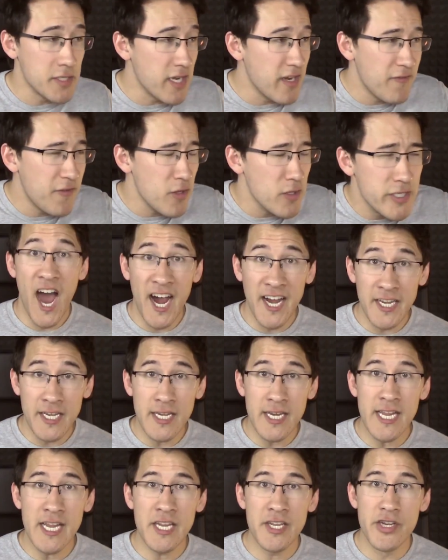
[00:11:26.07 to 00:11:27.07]
and if you- I
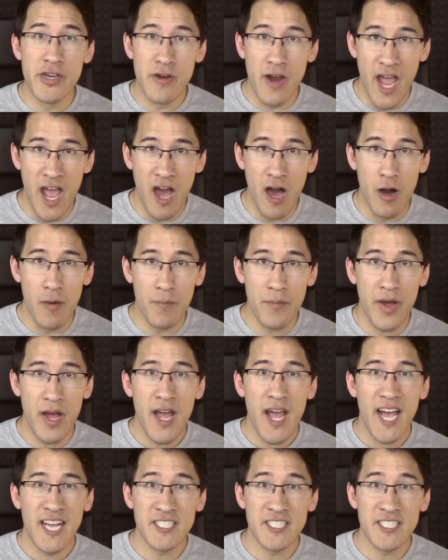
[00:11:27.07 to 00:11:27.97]
need your help.